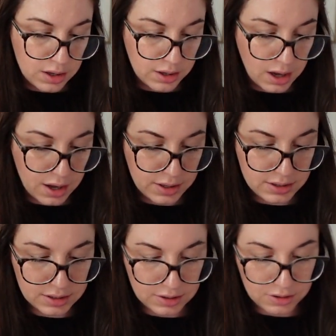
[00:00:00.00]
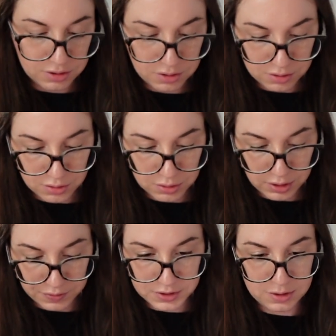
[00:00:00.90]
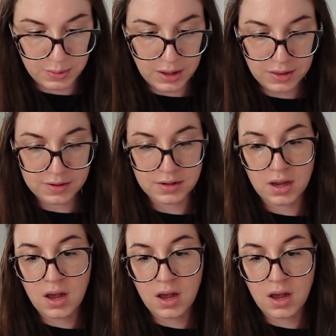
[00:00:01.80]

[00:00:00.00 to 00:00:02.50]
This is Little School of Smiths.